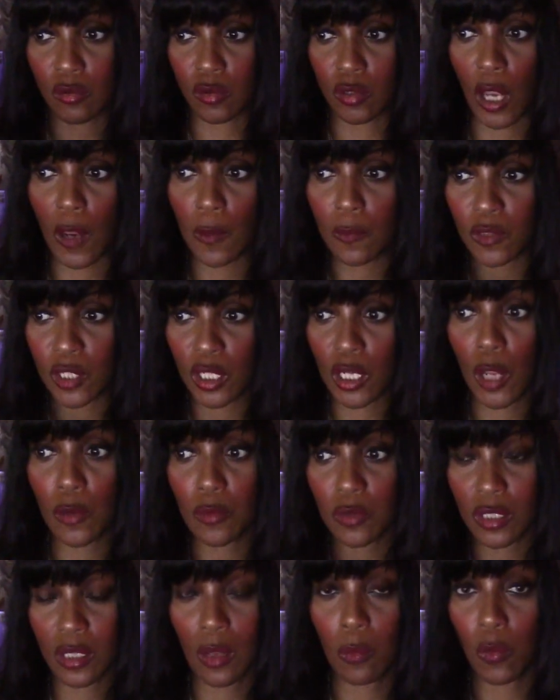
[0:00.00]
don't
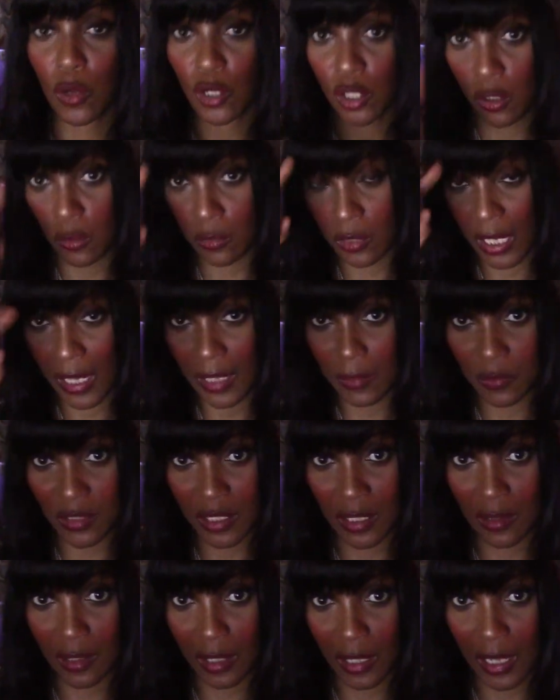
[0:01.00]
denote someone whose head
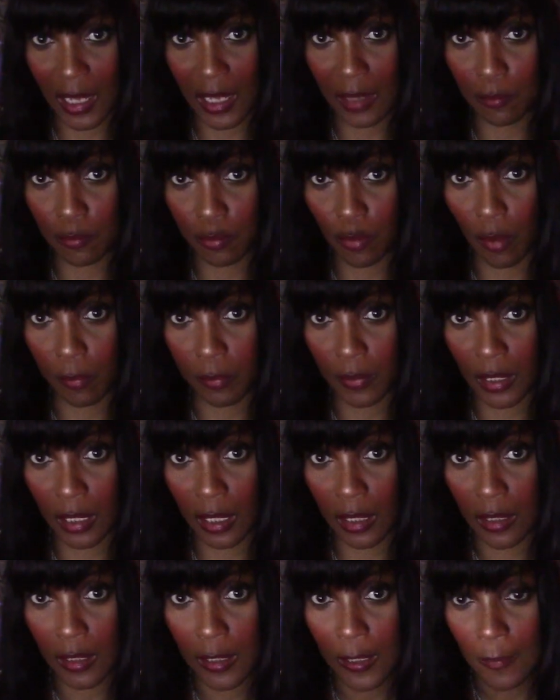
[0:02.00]
was in the game
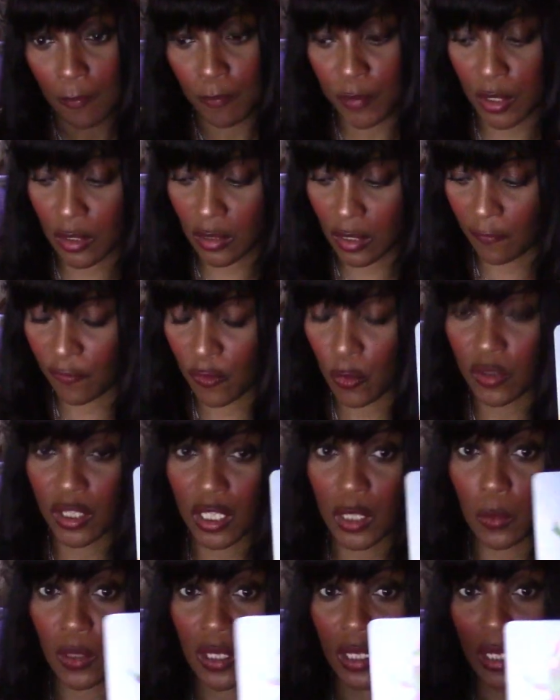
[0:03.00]
properly. Because I feel that you